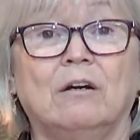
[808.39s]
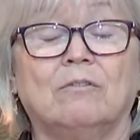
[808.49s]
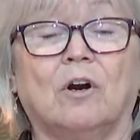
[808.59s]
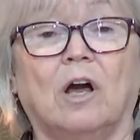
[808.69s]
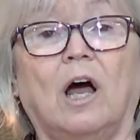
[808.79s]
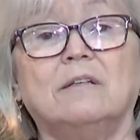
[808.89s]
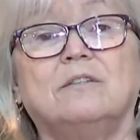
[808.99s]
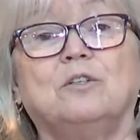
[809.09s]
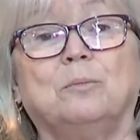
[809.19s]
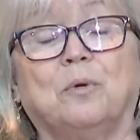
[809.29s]
For
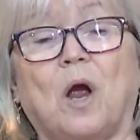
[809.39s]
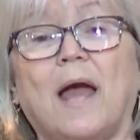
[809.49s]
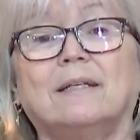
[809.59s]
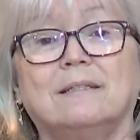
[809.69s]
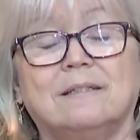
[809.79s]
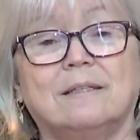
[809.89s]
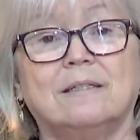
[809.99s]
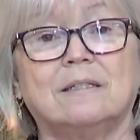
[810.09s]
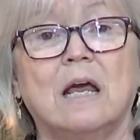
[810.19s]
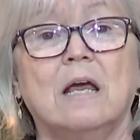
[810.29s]
us to practice
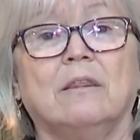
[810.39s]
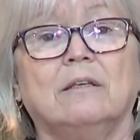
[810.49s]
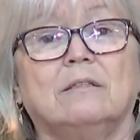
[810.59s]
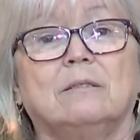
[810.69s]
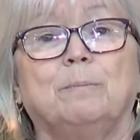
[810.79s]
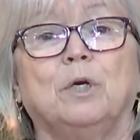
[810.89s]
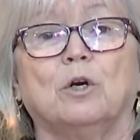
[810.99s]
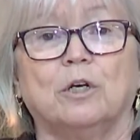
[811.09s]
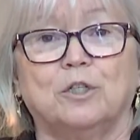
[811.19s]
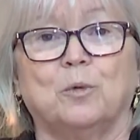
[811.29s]
this
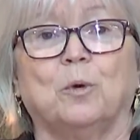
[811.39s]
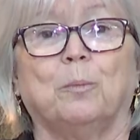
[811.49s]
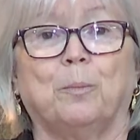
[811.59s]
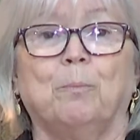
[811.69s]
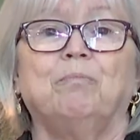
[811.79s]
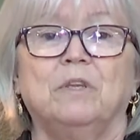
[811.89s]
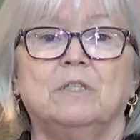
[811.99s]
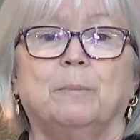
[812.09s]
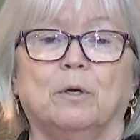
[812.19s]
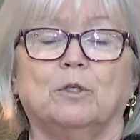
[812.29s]
spiritual
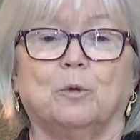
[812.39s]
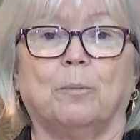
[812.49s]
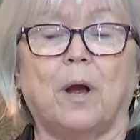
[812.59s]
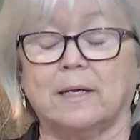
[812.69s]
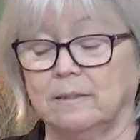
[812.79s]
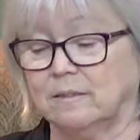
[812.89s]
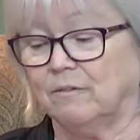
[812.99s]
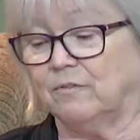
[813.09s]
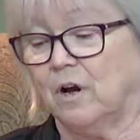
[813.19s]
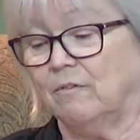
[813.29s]
practice
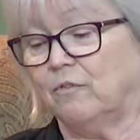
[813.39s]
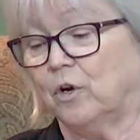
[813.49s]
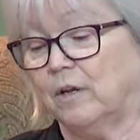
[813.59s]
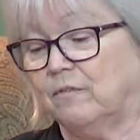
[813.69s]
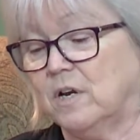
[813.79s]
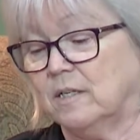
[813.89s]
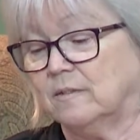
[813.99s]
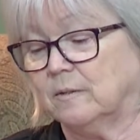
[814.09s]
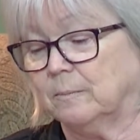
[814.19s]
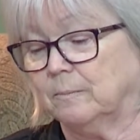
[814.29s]
of forgiveness.